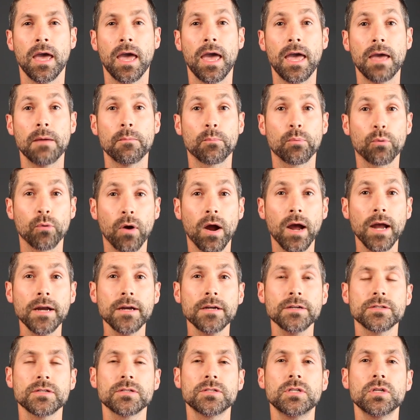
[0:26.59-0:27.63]
And
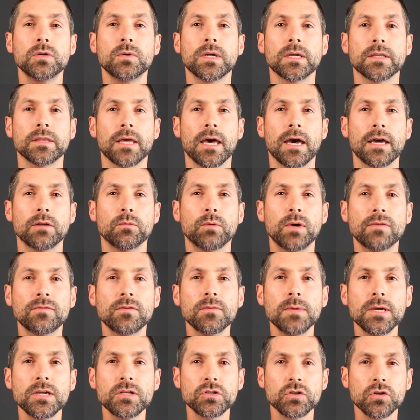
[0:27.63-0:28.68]
prior to doing that, we have
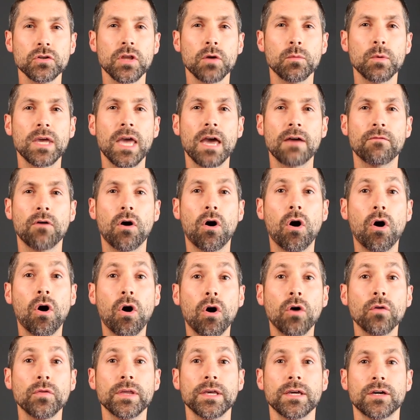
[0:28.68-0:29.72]
to make sure that we have
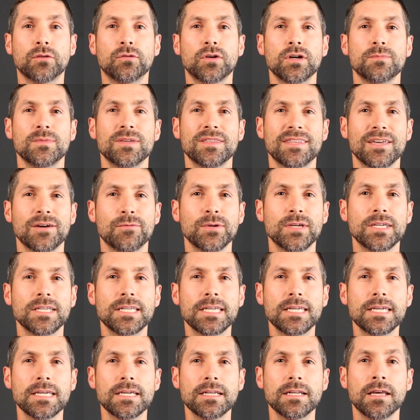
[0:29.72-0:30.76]
all the equipment that we
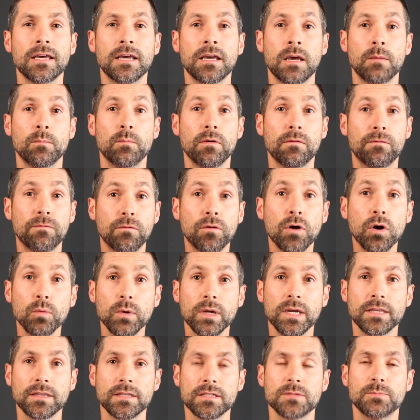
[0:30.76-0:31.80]
need before
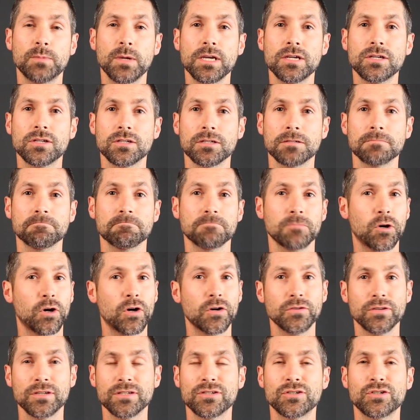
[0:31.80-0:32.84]
we get this patient
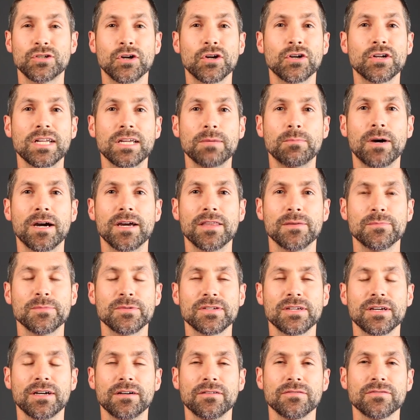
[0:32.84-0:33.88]
on this journey by
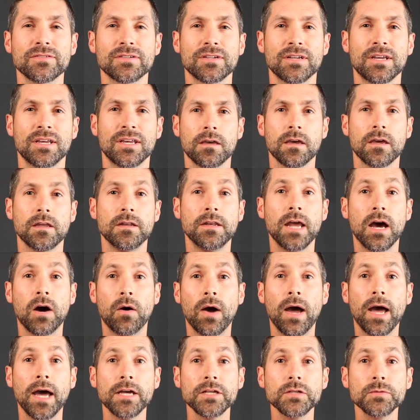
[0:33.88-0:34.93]
themselves. Now,
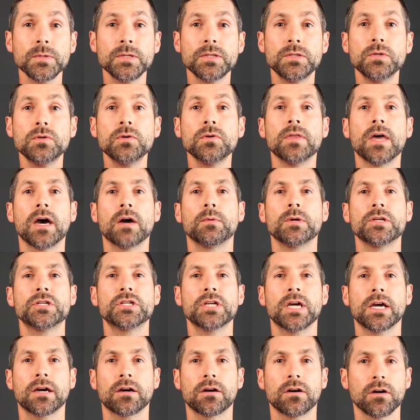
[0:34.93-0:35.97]
as we do that, we
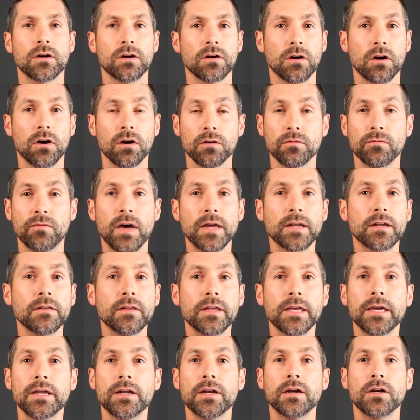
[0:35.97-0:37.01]
check our
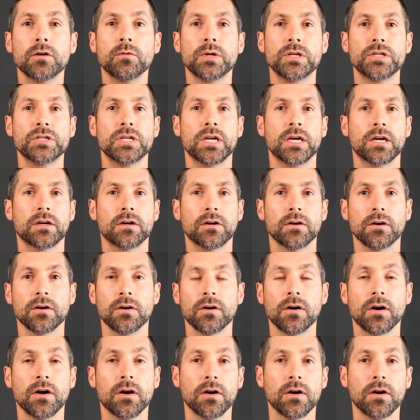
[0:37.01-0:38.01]
ventilator, we check our